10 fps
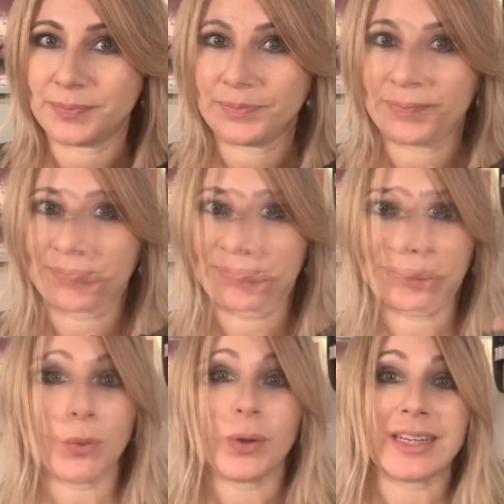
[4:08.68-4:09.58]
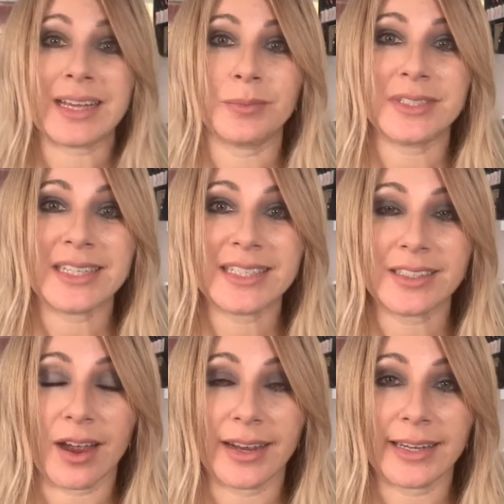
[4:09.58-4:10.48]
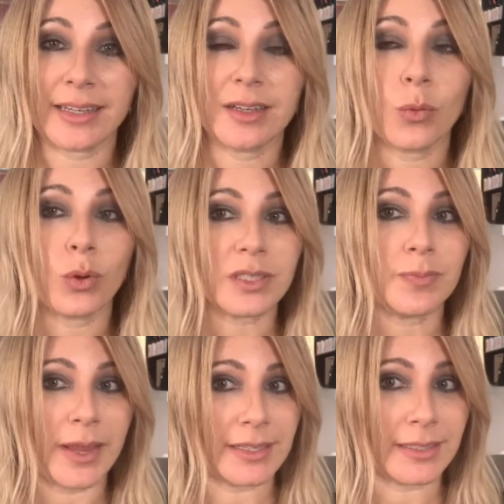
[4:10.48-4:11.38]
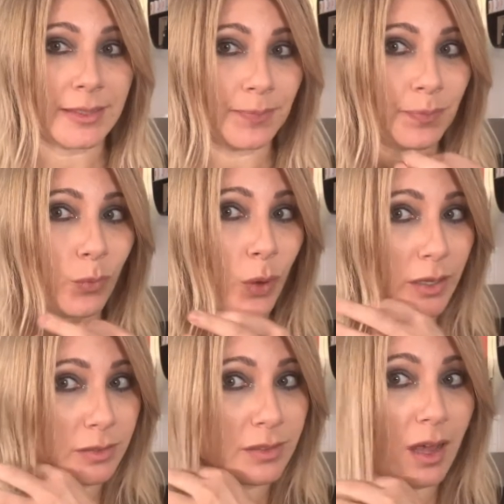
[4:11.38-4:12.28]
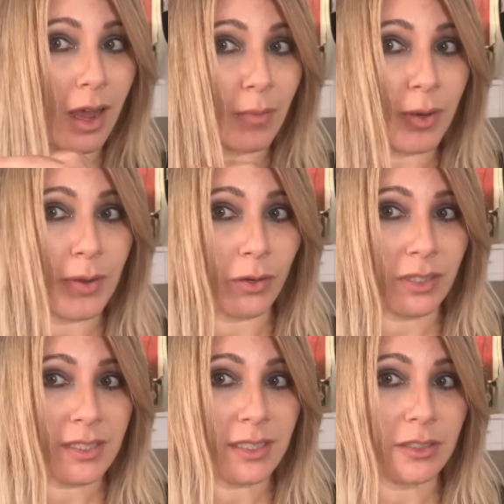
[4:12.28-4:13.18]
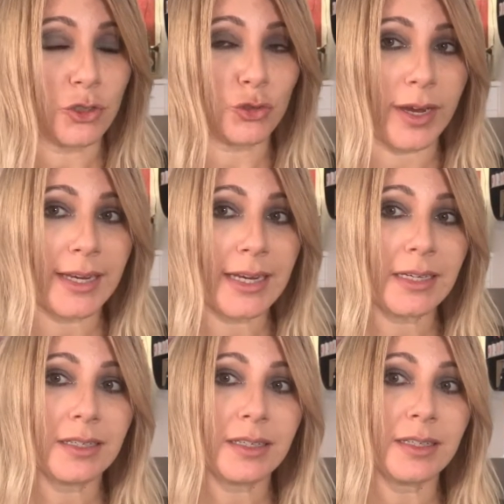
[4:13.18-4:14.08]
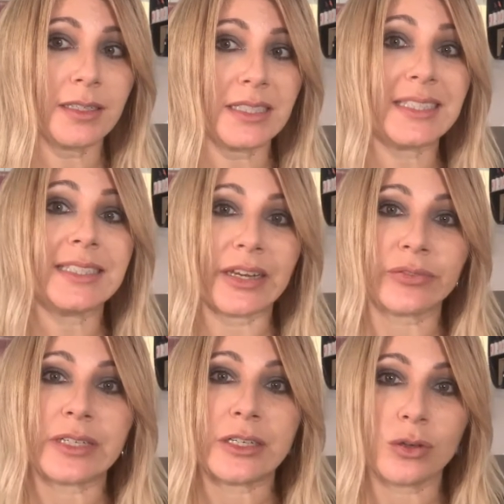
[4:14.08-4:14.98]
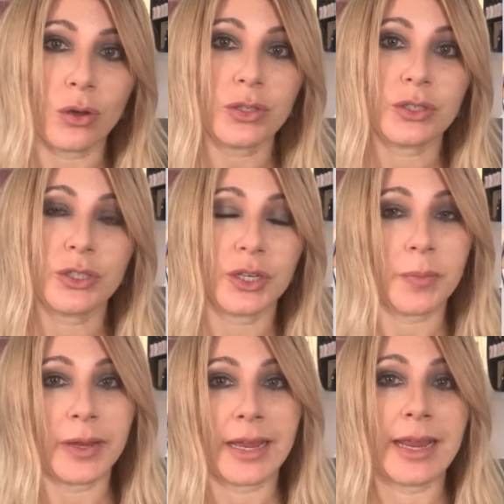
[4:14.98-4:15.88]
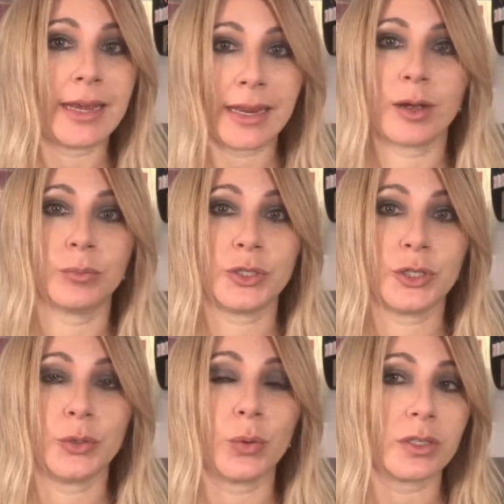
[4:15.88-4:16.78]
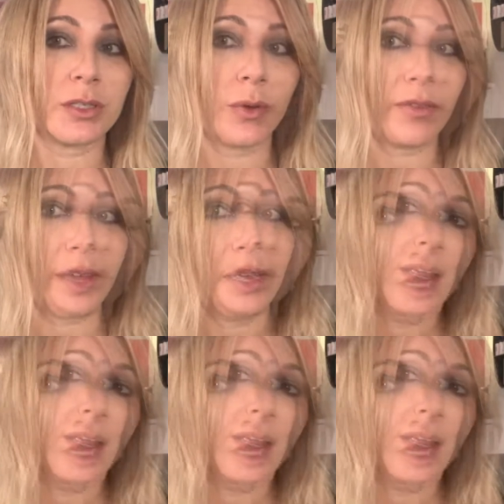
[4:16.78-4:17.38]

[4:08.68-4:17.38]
So when it comes to the styling, what's best? Well, I'm going to be honest, straightening is definitely not going to be any help to you whatsoever.